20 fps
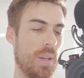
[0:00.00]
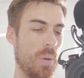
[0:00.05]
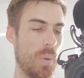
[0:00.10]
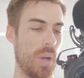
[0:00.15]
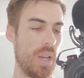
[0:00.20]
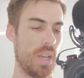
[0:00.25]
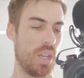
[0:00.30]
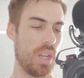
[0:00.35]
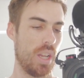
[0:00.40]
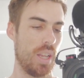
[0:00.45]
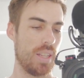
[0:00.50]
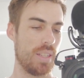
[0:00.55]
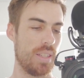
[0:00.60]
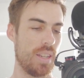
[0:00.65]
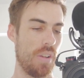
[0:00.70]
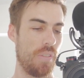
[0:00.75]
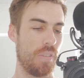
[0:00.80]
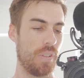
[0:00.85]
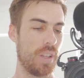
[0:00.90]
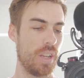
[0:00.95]
which is
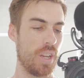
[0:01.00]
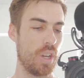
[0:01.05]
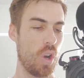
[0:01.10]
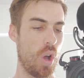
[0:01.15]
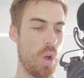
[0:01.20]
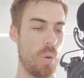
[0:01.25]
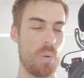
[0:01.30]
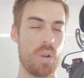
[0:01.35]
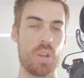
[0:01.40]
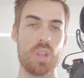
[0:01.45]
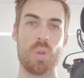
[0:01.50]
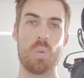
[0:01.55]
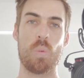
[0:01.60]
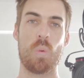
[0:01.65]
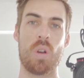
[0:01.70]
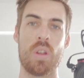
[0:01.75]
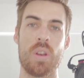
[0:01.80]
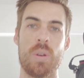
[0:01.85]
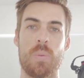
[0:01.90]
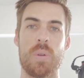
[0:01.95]
definitely not what you
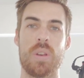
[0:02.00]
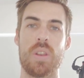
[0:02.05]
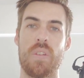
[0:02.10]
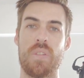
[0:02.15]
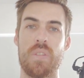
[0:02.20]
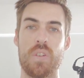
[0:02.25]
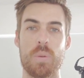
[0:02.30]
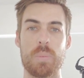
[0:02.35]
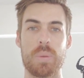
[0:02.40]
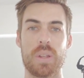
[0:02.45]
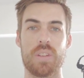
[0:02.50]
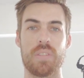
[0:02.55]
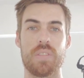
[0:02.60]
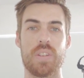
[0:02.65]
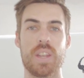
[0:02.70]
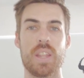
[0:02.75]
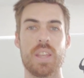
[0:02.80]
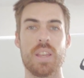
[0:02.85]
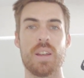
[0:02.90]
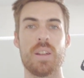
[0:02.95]
want when you're filming a
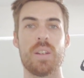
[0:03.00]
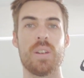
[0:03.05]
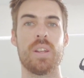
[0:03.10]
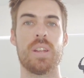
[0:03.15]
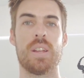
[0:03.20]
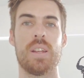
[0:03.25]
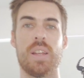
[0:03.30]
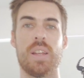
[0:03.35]
video.